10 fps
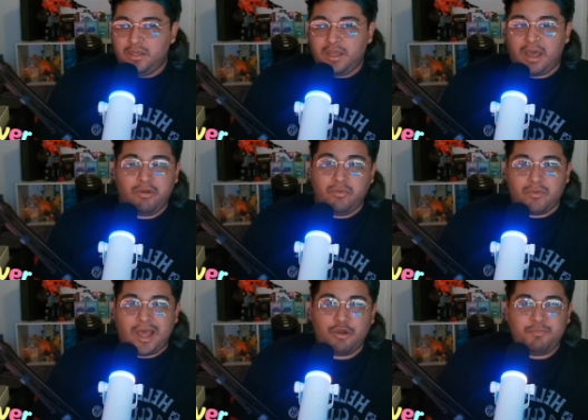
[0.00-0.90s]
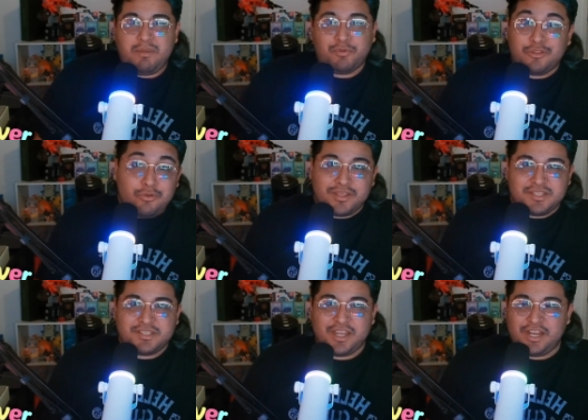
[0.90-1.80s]
how do how do people do
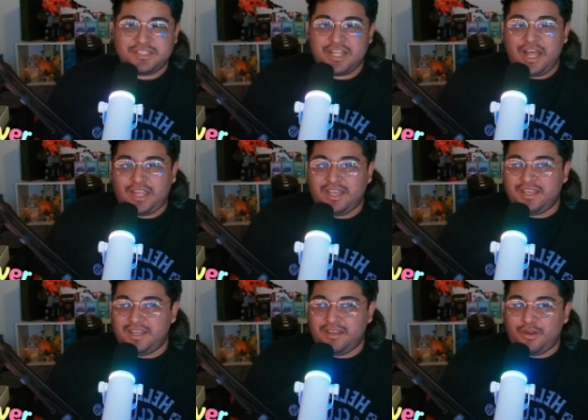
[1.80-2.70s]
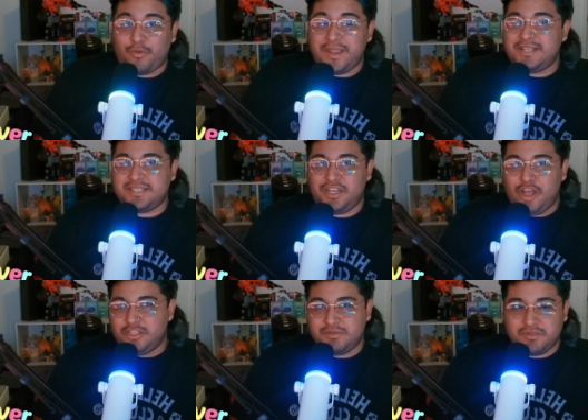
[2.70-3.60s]
this and it's not like a crazy
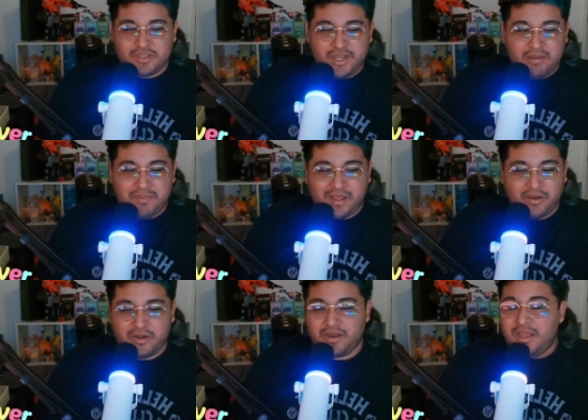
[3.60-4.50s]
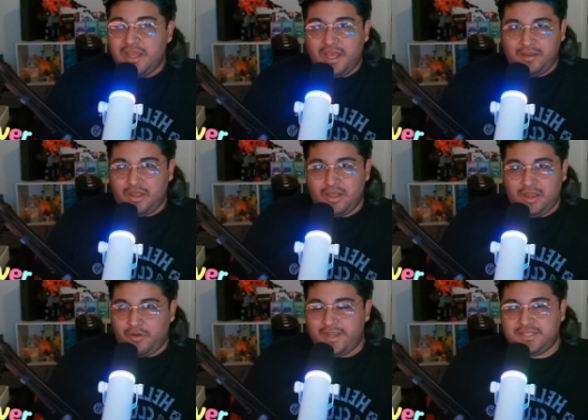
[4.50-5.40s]
concept to think about or a,
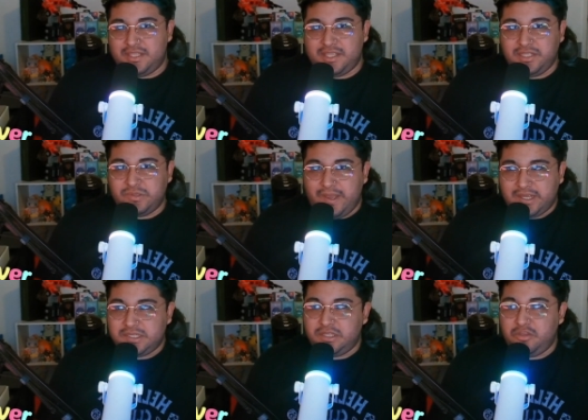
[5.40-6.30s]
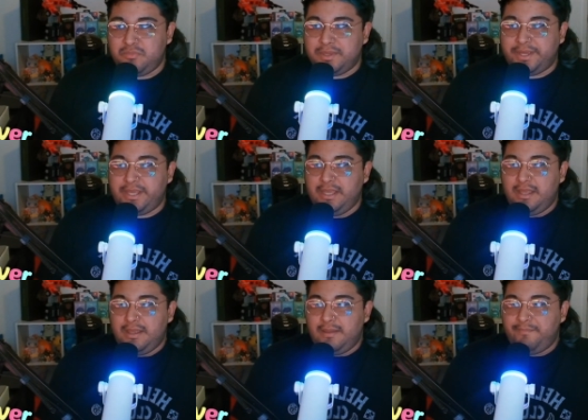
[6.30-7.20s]
a crazy thing to execute but
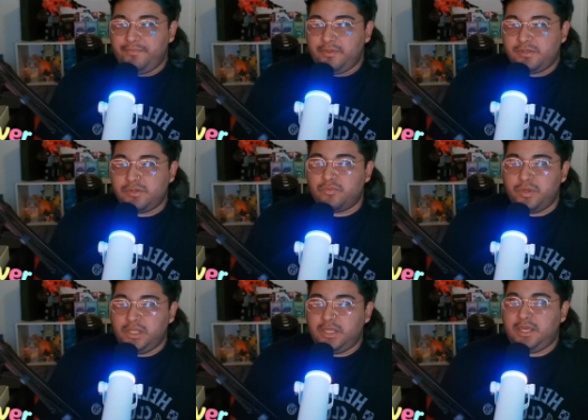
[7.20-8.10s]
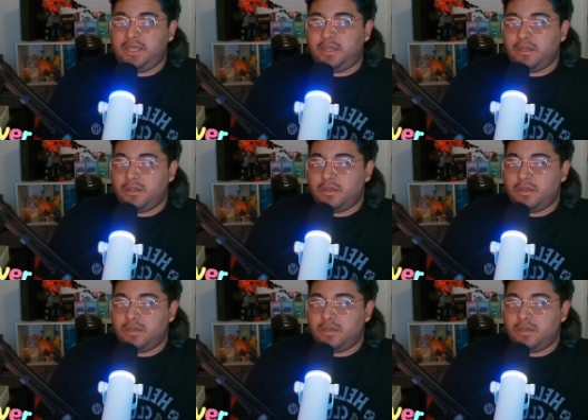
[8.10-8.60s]
to really